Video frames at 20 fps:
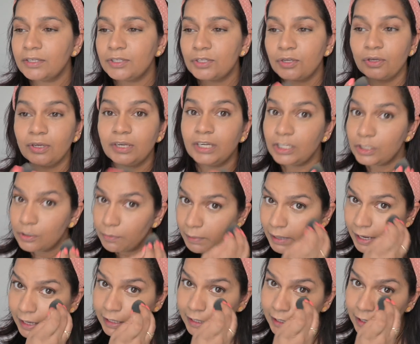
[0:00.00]
So you need to
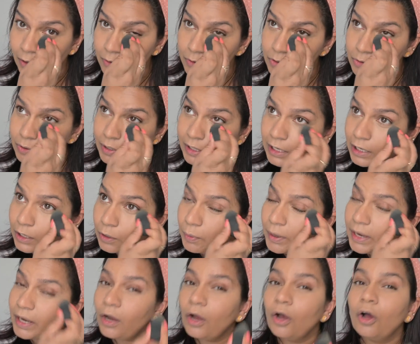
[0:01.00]
blend it out really
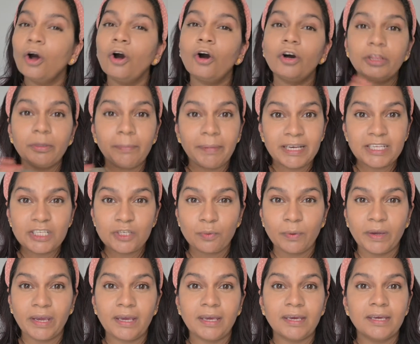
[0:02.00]
quick, or the best
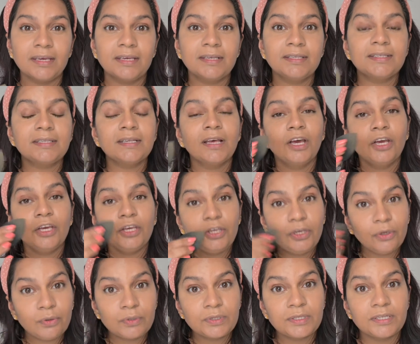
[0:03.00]
way is
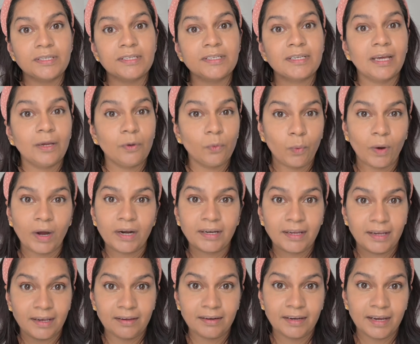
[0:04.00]
use it in one
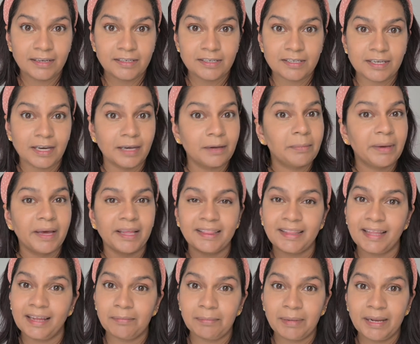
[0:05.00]
area at a time and
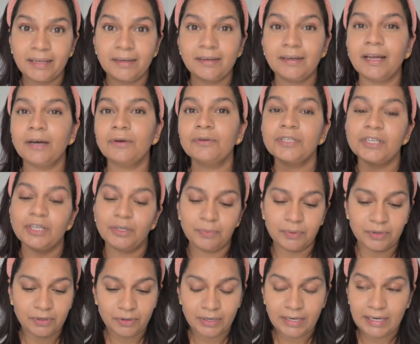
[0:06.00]
then blend it out. It
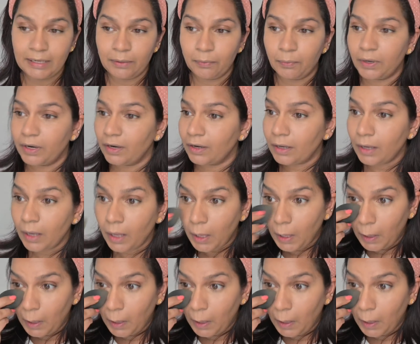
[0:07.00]
would really work.